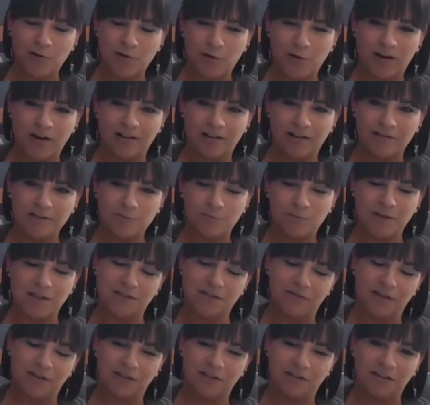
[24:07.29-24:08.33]
or
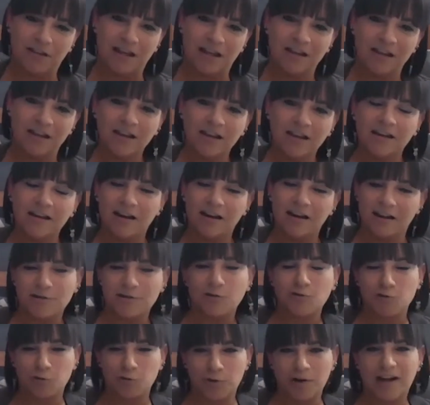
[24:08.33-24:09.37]
specifically
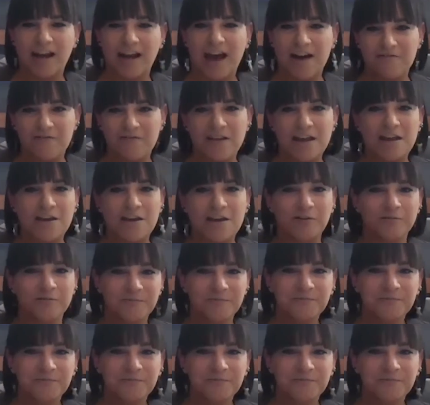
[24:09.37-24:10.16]
social work at VU.